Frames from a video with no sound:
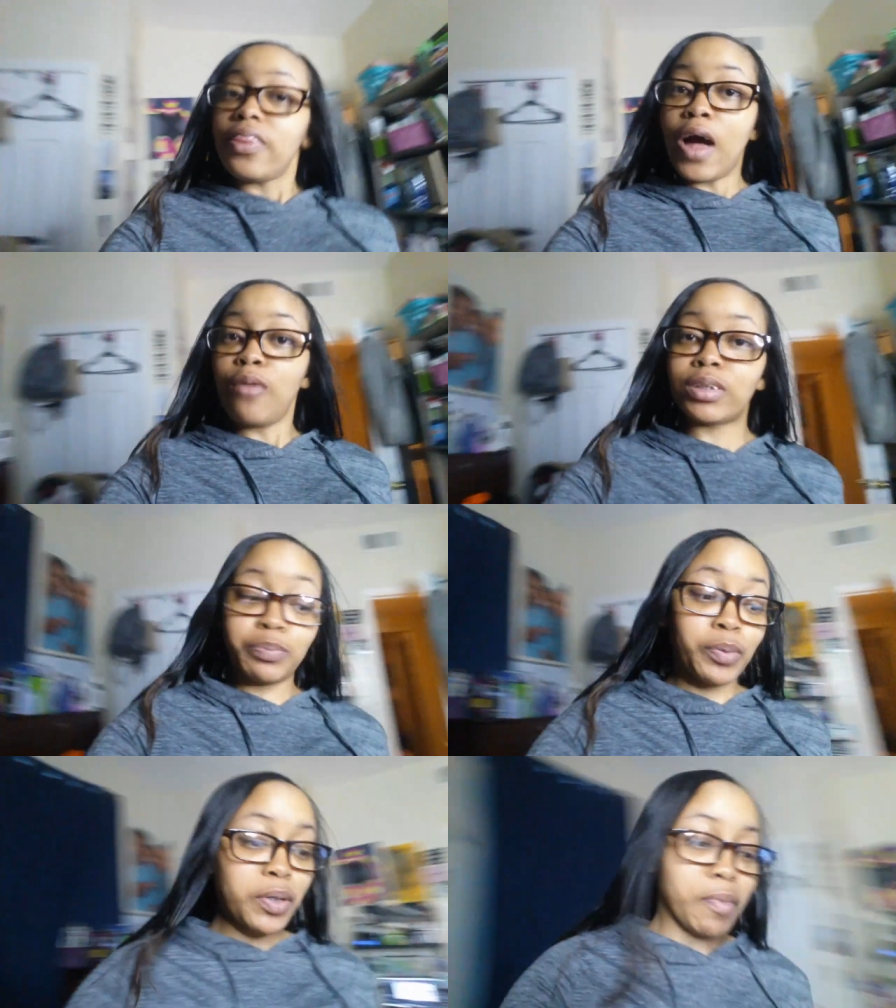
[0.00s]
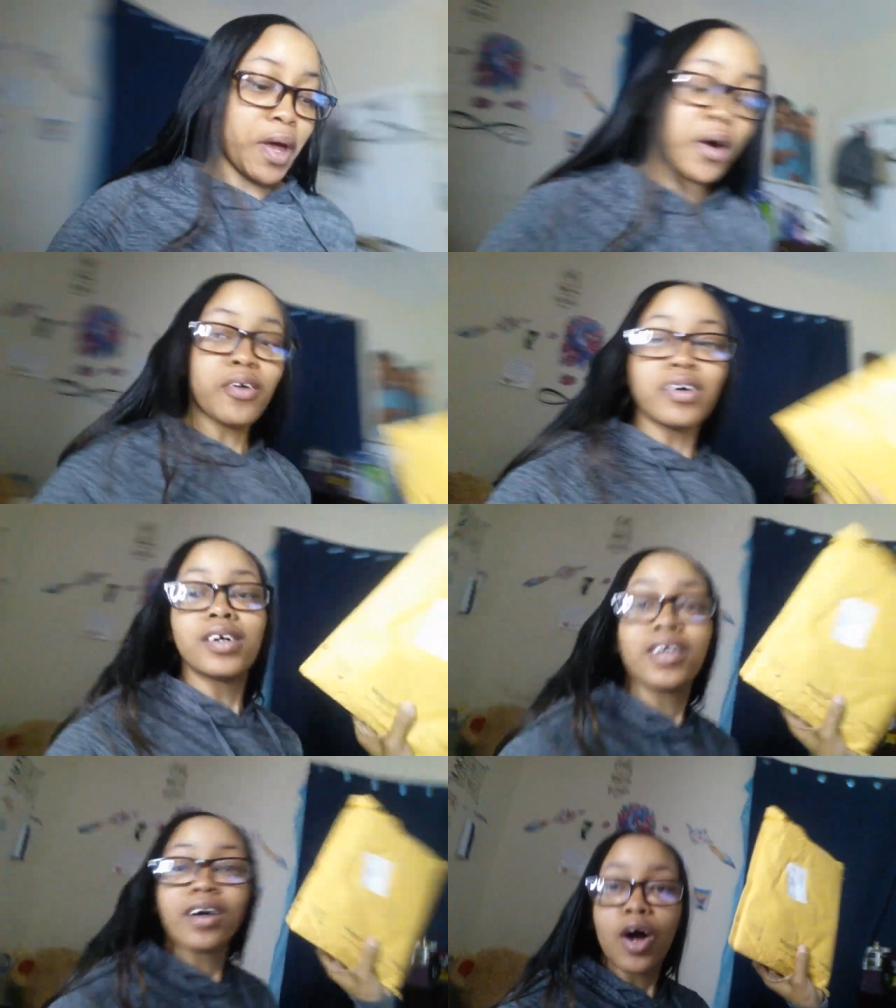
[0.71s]
That was book mail.
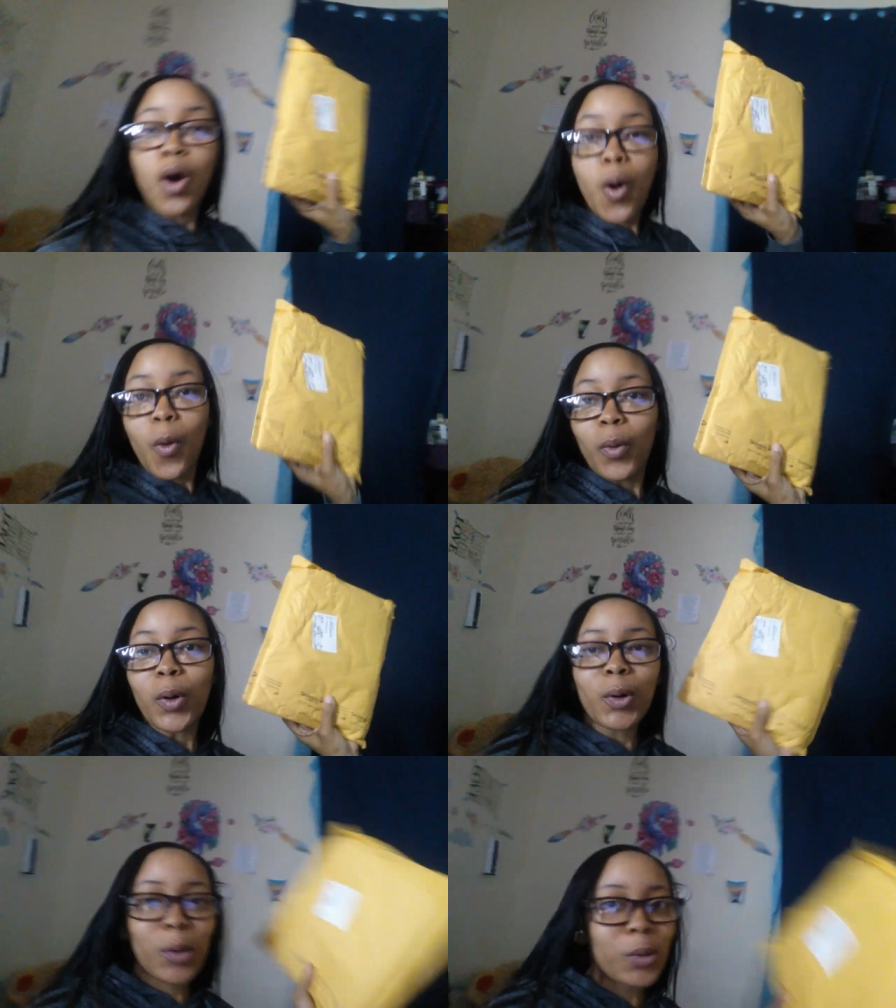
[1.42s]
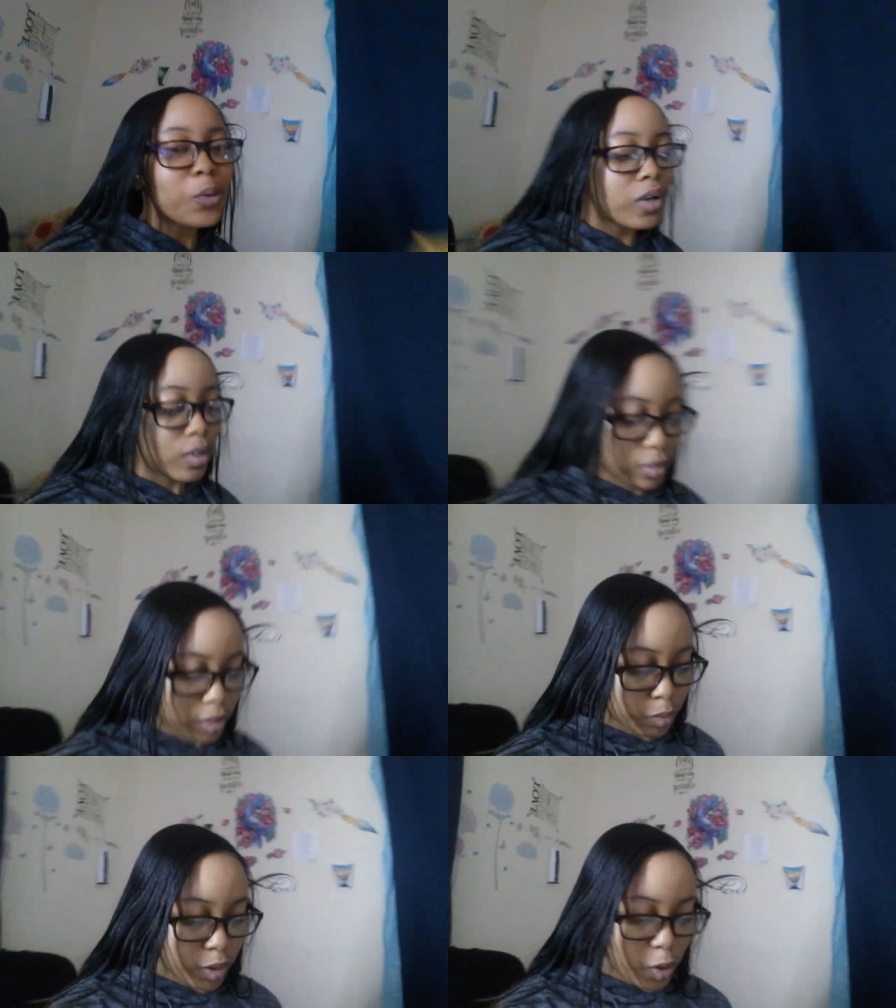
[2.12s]

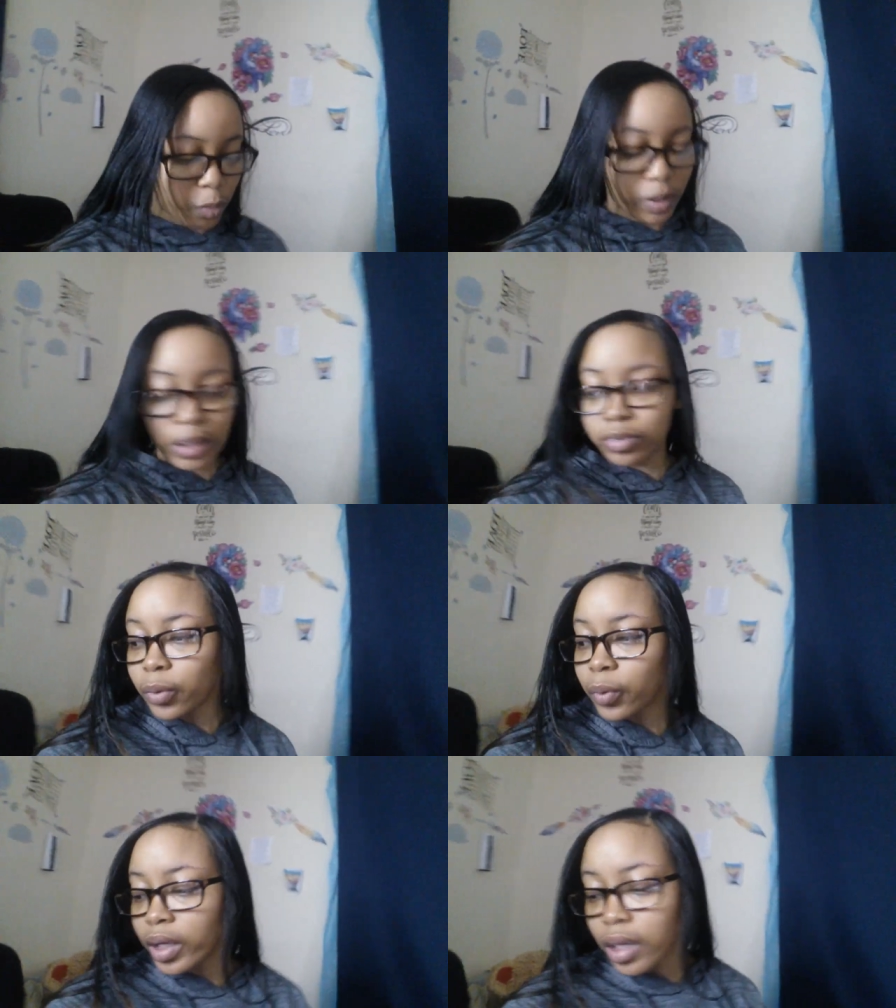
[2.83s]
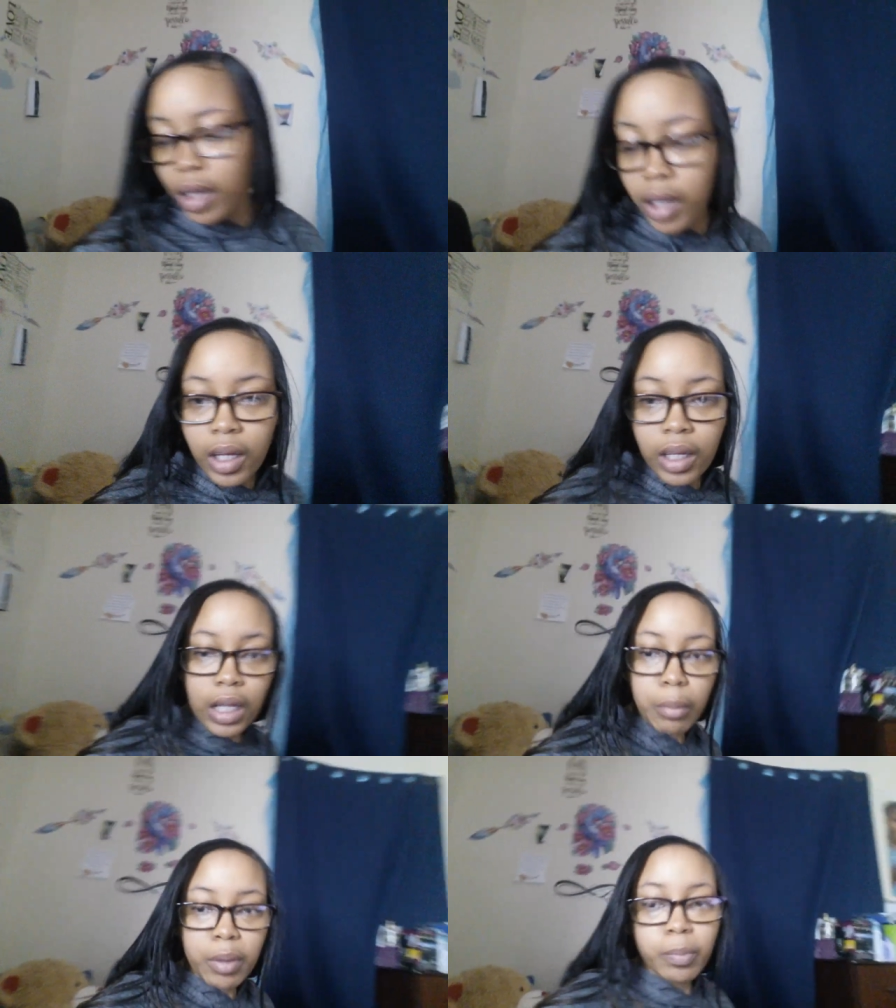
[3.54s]
Woohoo! I'm gonna open this real quick.
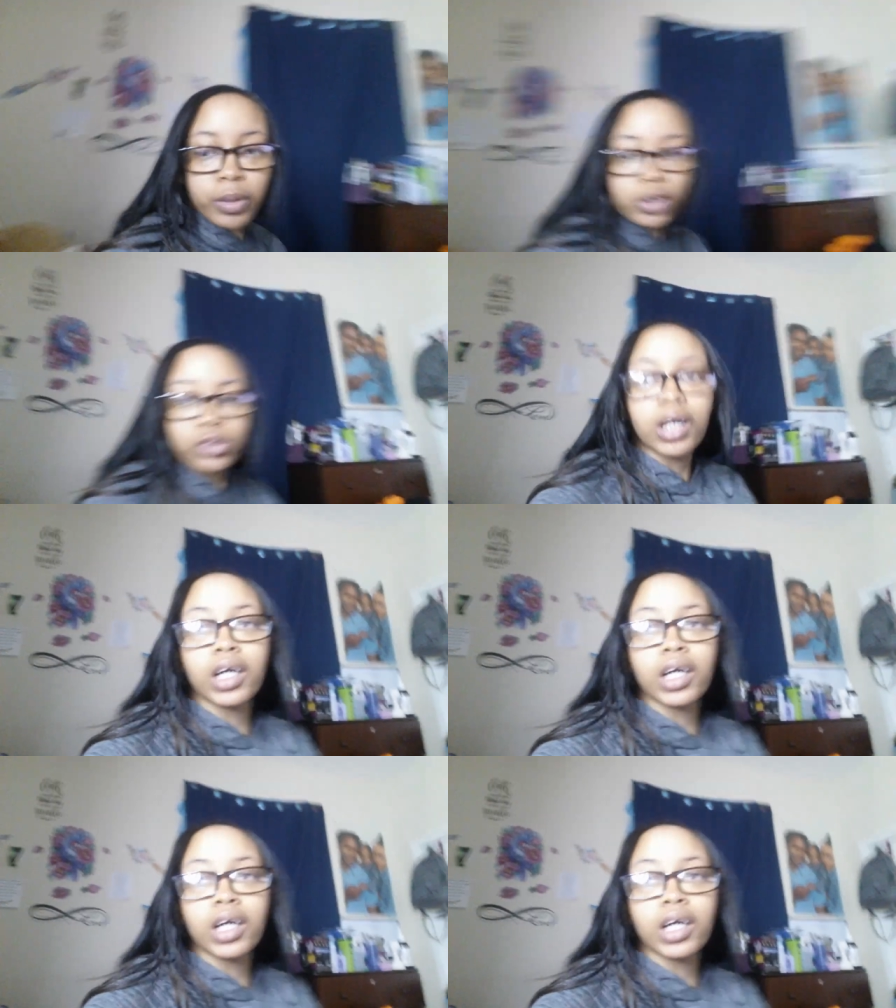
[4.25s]
Let me put you